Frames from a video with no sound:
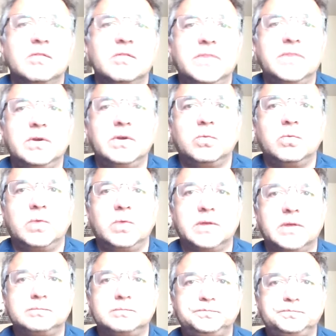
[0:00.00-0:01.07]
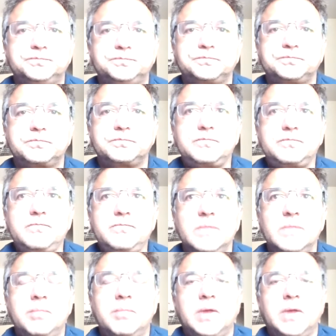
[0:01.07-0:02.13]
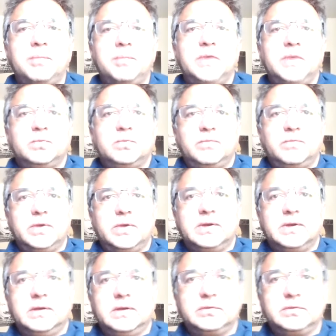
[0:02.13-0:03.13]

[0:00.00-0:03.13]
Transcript: Footnote 1, bottom of page 149.